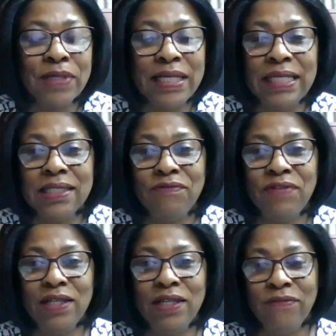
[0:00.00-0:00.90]
Please
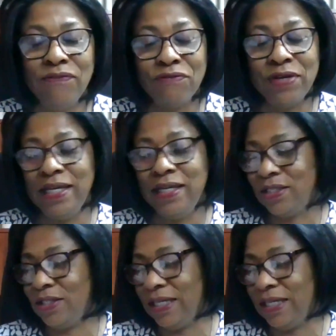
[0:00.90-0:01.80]
feel free
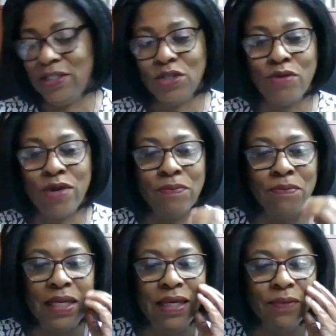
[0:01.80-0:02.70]
to interrupt
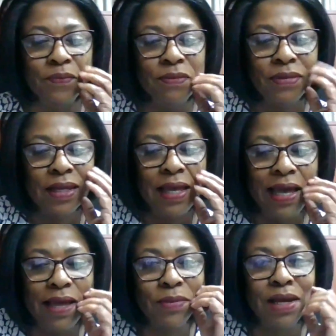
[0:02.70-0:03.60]
me.
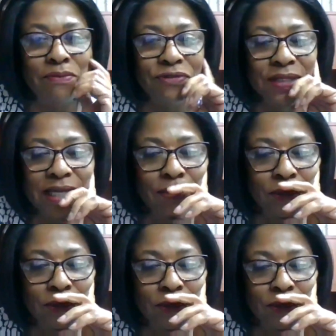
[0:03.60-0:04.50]
I'm
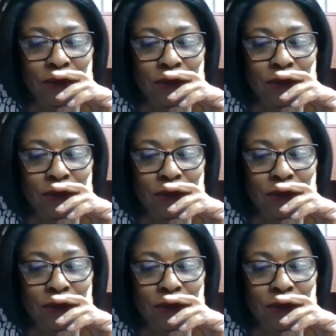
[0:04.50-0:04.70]
comfortable.